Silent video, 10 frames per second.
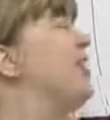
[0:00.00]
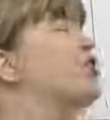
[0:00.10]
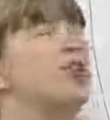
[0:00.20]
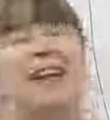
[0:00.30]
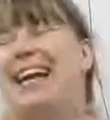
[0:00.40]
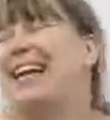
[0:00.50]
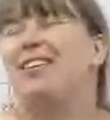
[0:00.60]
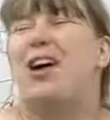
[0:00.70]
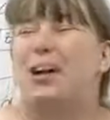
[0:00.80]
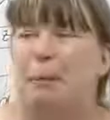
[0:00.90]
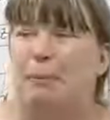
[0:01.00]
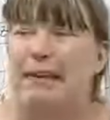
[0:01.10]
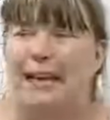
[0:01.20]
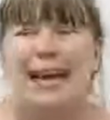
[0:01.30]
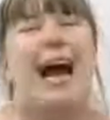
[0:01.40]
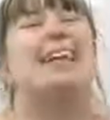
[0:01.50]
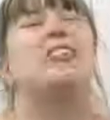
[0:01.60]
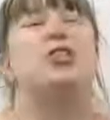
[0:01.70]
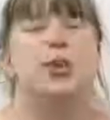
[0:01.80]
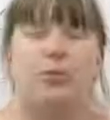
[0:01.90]
a train, on a plane. I
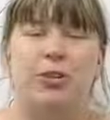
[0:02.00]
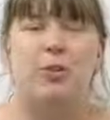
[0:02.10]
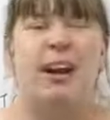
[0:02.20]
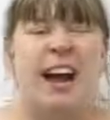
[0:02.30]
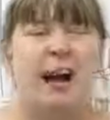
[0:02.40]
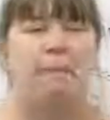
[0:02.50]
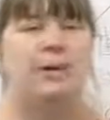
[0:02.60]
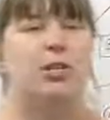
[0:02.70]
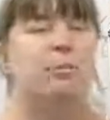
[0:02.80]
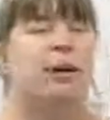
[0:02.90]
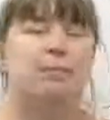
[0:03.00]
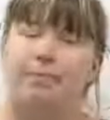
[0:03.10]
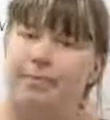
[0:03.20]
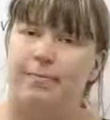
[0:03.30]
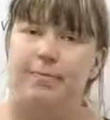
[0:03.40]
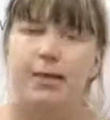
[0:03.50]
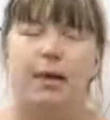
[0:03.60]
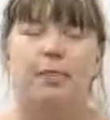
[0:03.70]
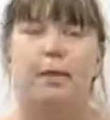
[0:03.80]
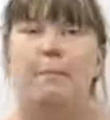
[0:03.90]
don't know what happened, but
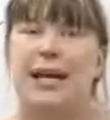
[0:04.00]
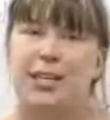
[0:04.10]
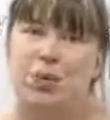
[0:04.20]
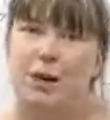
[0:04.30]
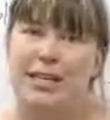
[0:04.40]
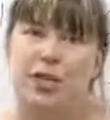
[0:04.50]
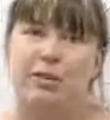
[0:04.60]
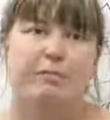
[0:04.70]
the best way to